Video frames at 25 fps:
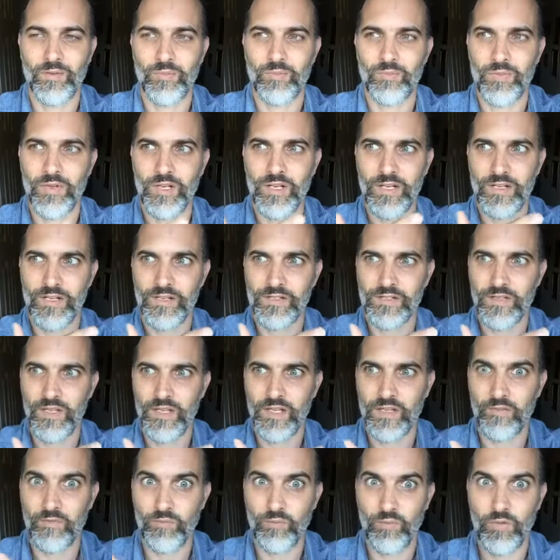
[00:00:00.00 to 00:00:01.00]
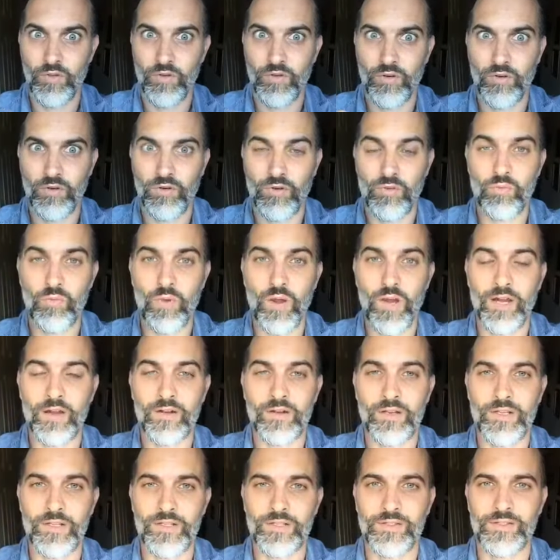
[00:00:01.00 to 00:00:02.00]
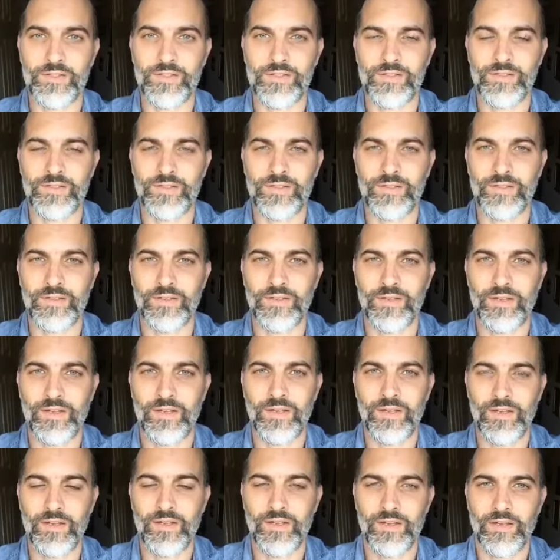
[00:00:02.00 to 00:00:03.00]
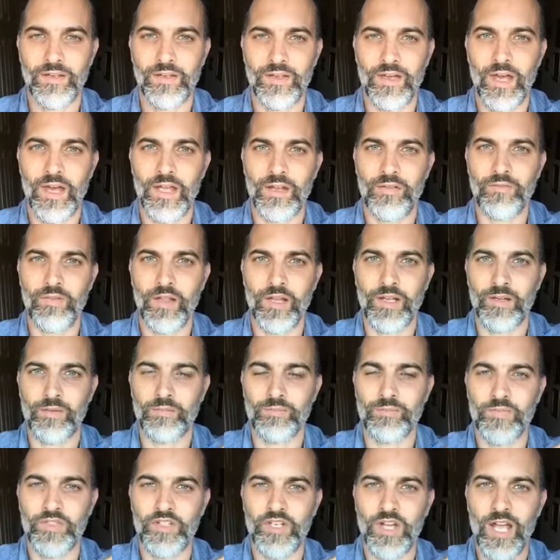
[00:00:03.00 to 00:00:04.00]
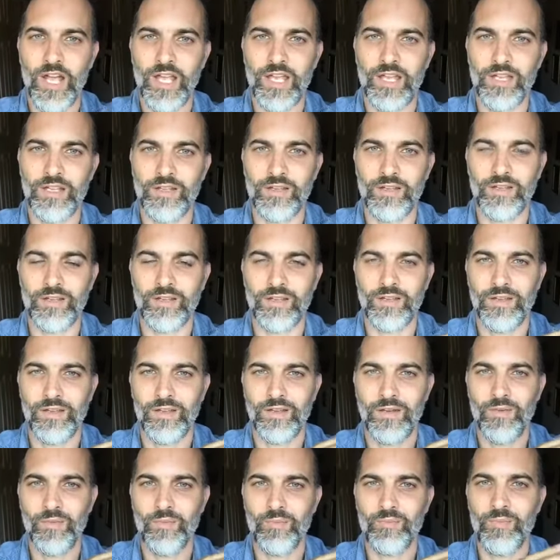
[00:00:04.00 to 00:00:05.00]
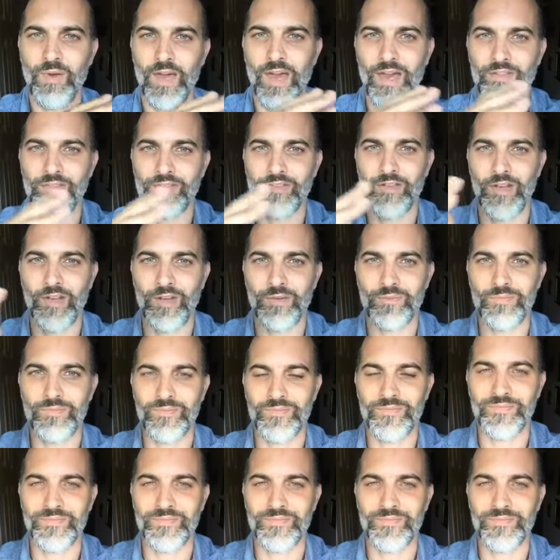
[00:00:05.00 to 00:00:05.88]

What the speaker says: but in a state of pure awareness, kind of like a giant bathtub,